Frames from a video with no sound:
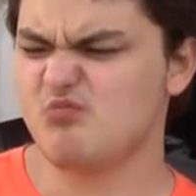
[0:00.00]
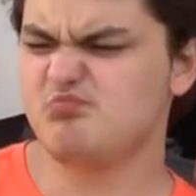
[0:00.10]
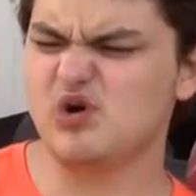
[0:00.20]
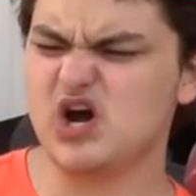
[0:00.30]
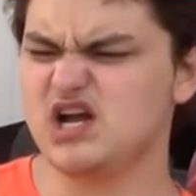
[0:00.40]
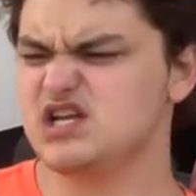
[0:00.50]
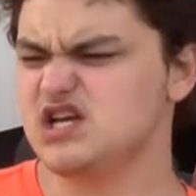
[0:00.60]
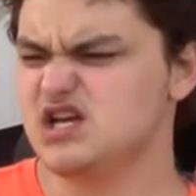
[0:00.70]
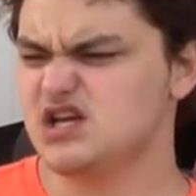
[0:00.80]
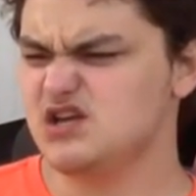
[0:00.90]
but
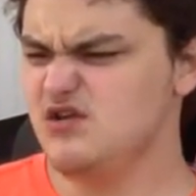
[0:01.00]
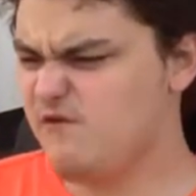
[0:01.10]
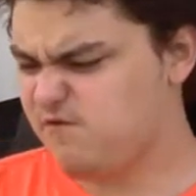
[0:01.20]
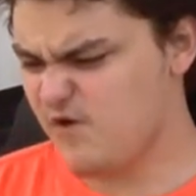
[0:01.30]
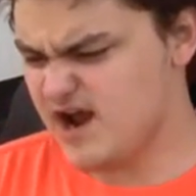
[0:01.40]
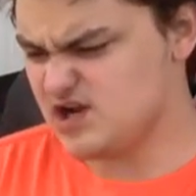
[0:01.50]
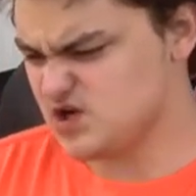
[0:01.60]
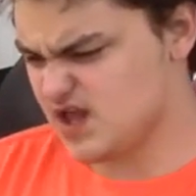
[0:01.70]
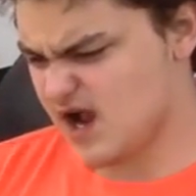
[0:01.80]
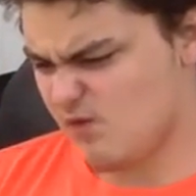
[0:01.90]
you're free
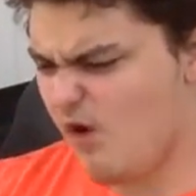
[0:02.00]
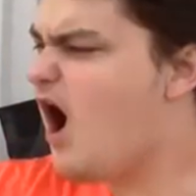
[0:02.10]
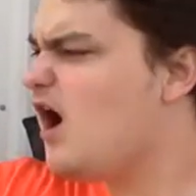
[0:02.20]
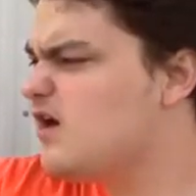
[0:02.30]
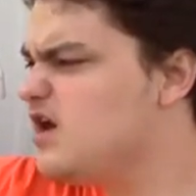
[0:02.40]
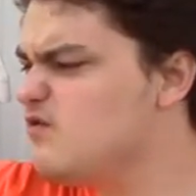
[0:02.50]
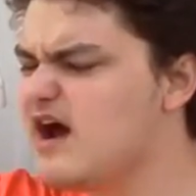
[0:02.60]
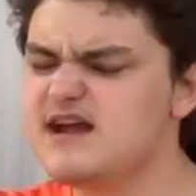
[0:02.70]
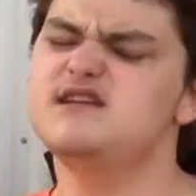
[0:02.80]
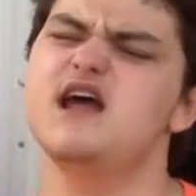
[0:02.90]
to like walk here
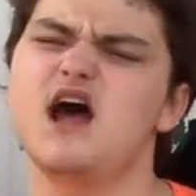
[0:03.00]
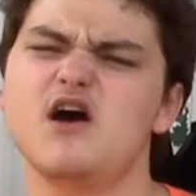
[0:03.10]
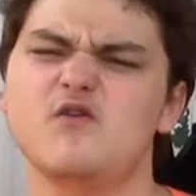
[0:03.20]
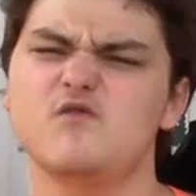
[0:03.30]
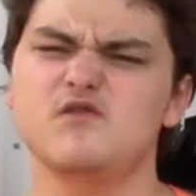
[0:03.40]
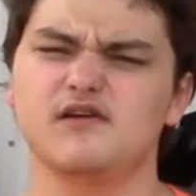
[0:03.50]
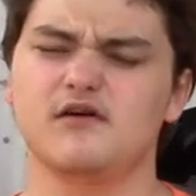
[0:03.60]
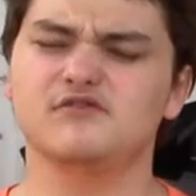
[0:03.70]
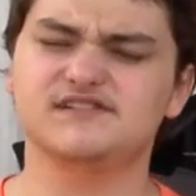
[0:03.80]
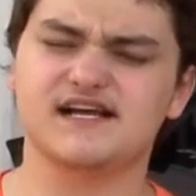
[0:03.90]
right now. What
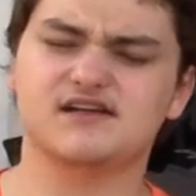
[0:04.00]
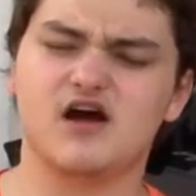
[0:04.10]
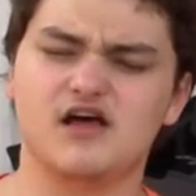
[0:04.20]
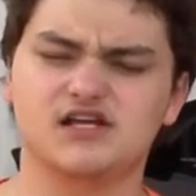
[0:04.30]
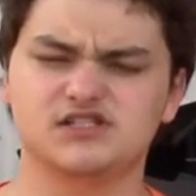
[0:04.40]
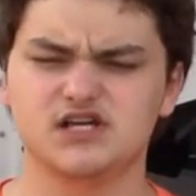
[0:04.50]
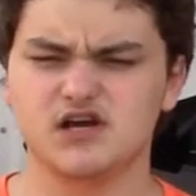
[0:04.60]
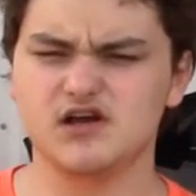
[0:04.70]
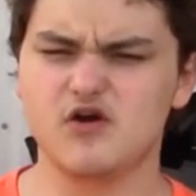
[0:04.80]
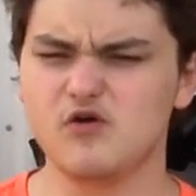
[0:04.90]
was that, college?
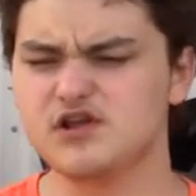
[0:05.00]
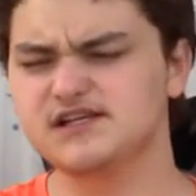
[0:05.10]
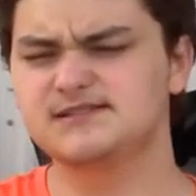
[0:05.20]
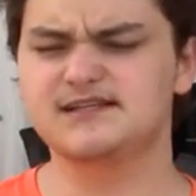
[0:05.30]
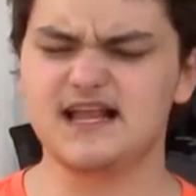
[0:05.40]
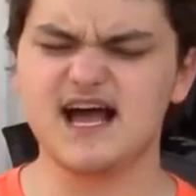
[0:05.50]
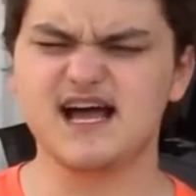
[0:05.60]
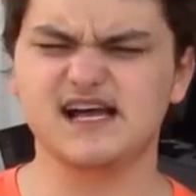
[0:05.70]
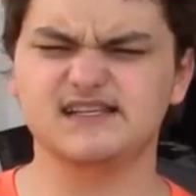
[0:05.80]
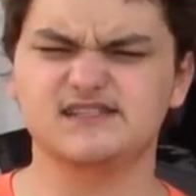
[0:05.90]
I go to this
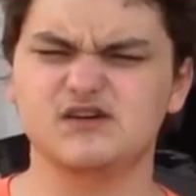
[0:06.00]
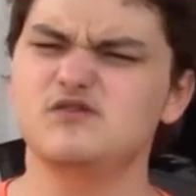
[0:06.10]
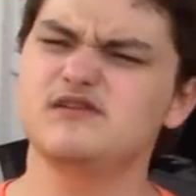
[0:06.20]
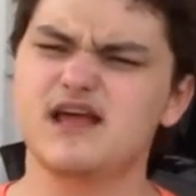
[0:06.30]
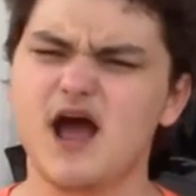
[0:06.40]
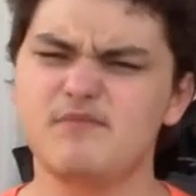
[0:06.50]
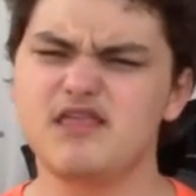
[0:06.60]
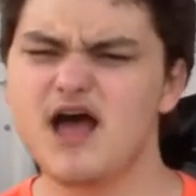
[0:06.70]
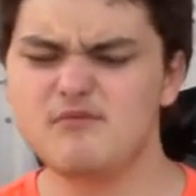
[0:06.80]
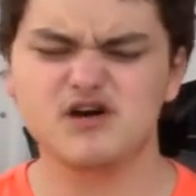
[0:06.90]
class, so it can't be
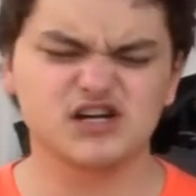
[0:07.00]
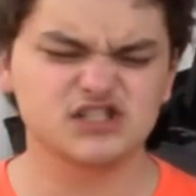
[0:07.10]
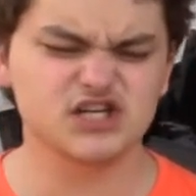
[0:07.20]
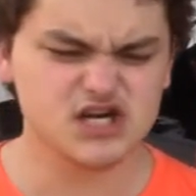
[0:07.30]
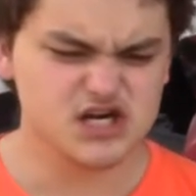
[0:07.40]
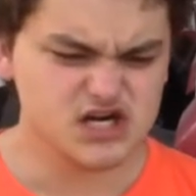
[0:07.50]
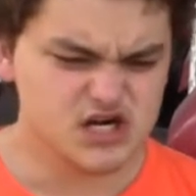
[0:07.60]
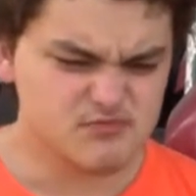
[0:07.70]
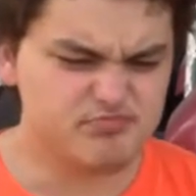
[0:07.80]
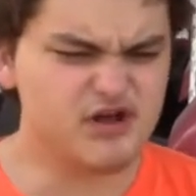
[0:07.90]
that much.
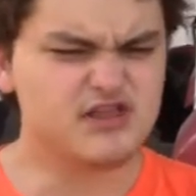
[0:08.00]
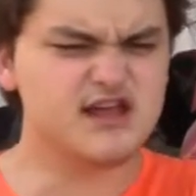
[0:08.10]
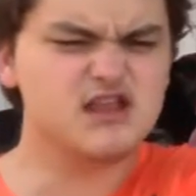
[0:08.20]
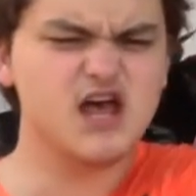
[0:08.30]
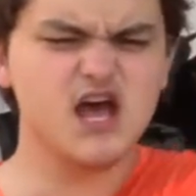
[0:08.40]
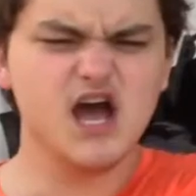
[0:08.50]
But then